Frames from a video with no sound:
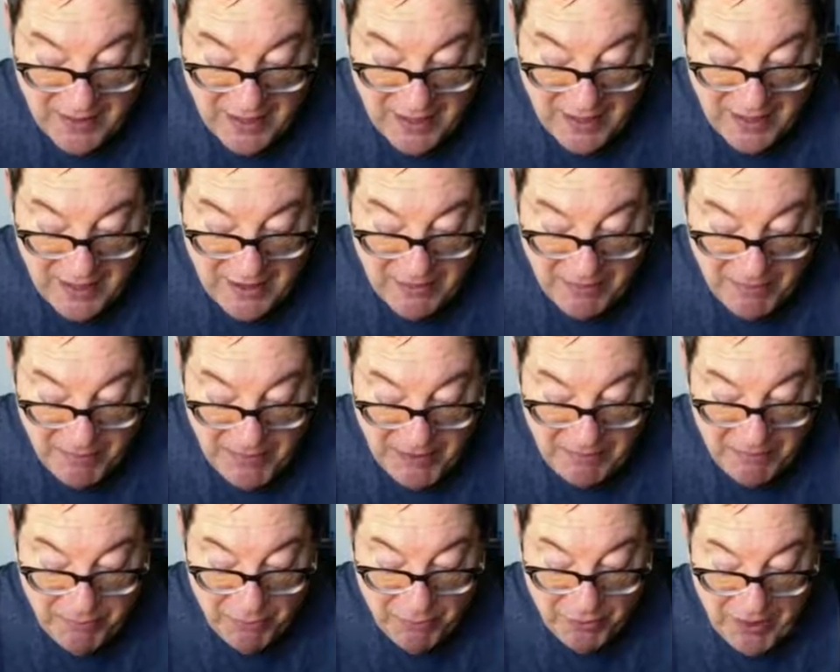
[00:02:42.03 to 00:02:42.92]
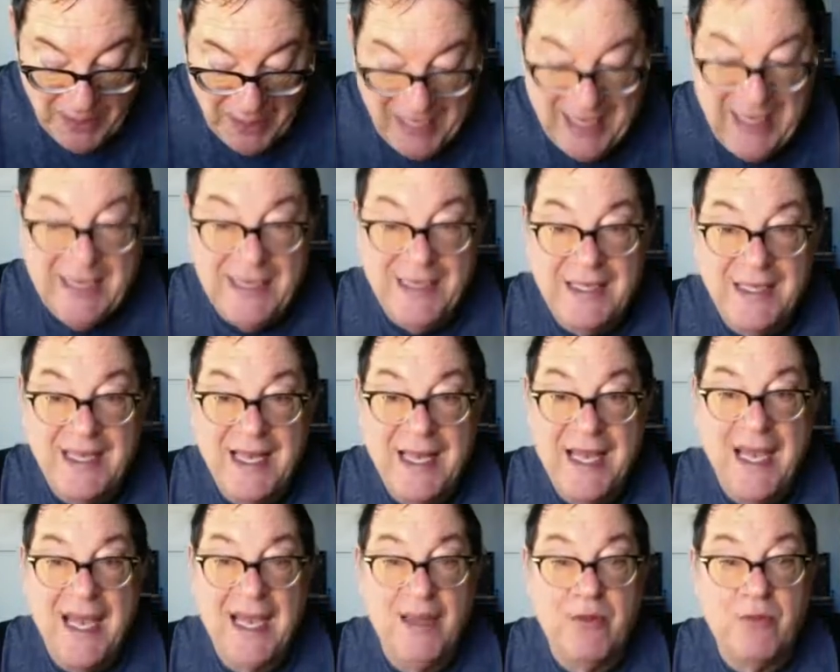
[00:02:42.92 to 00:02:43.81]
And the people ate
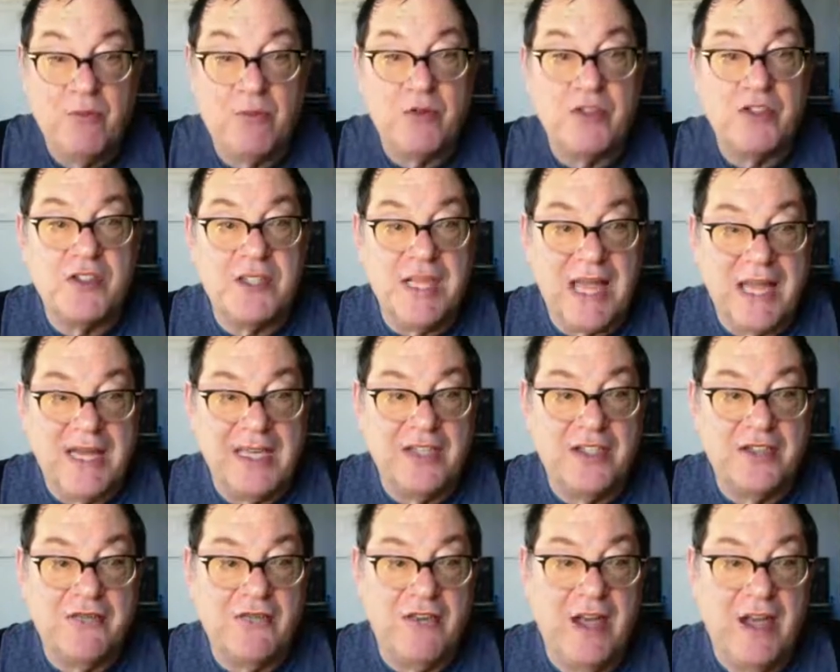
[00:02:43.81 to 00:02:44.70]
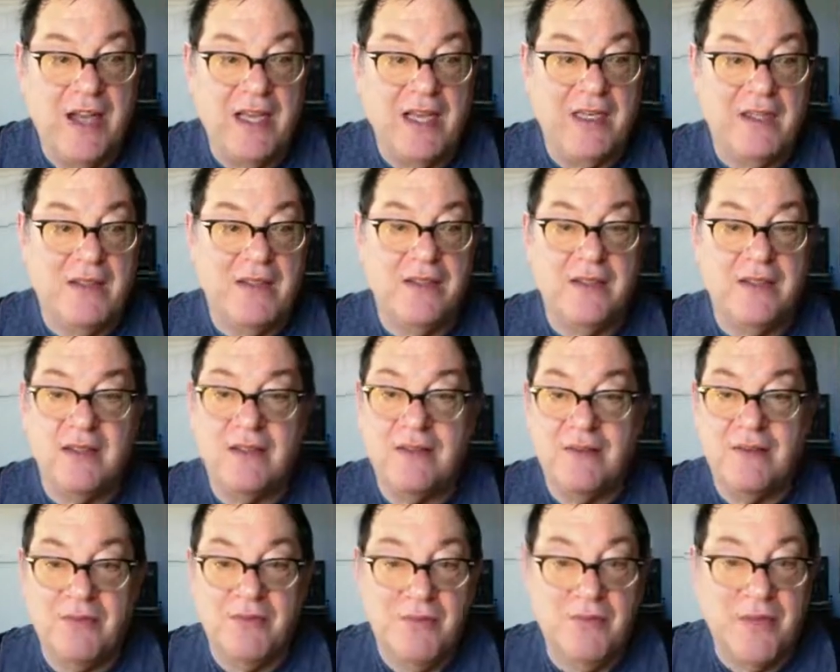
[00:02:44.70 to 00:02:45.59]
and were satisfied. And
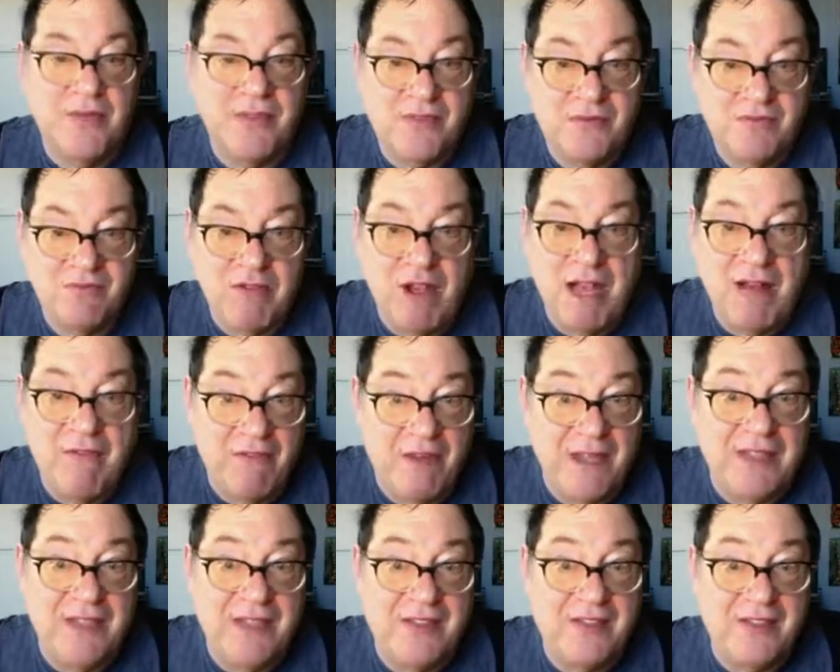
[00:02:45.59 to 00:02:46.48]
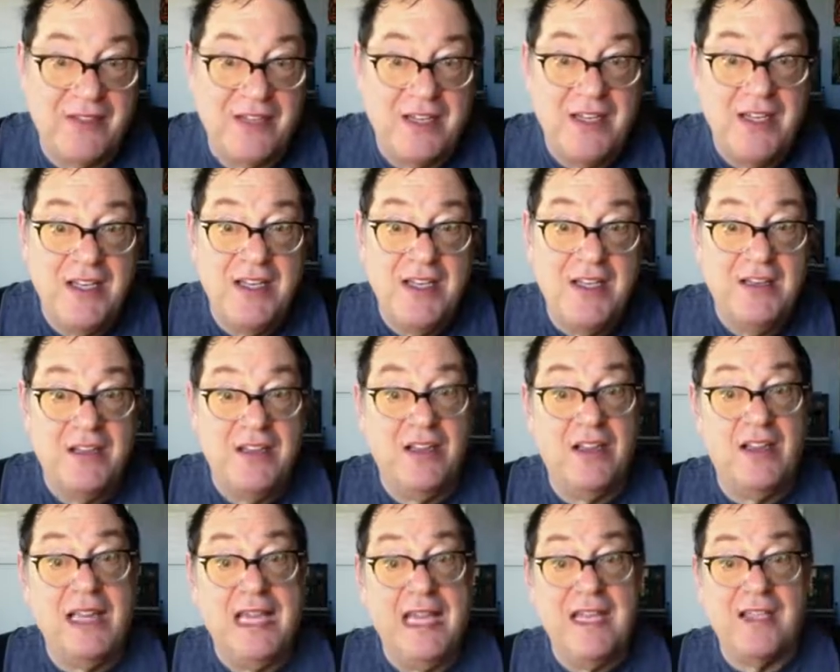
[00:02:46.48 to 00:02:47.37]
we read this
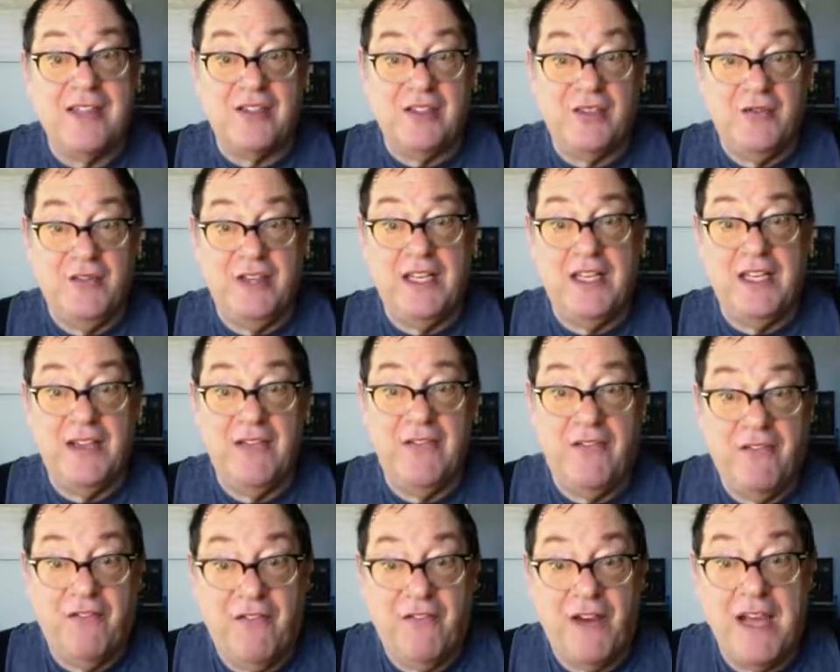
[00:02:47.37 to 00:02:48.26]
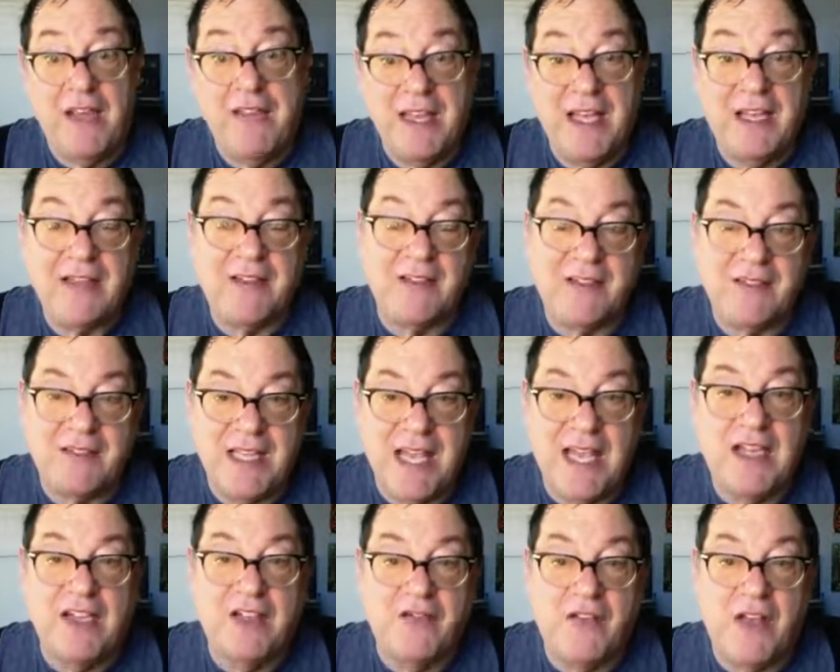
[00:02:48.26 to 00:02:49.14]
the last, the feeding of the 5,000,
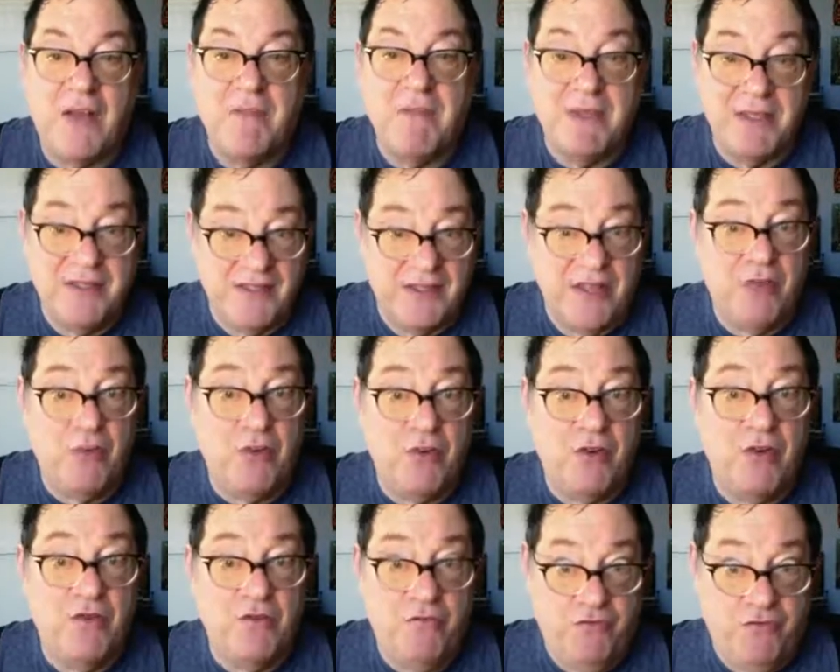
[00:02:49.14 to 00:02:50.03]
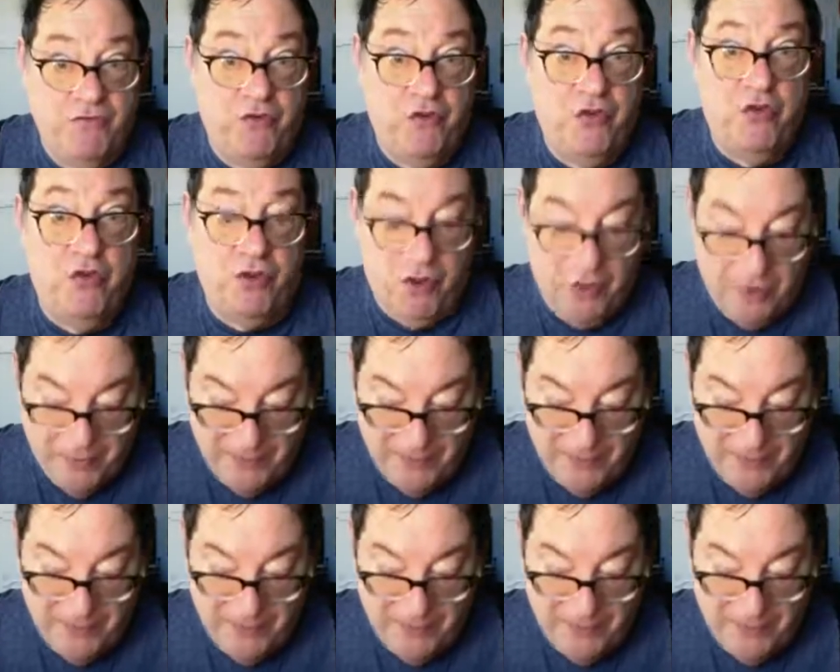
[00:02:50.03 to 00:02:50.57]
satisfied means they were full.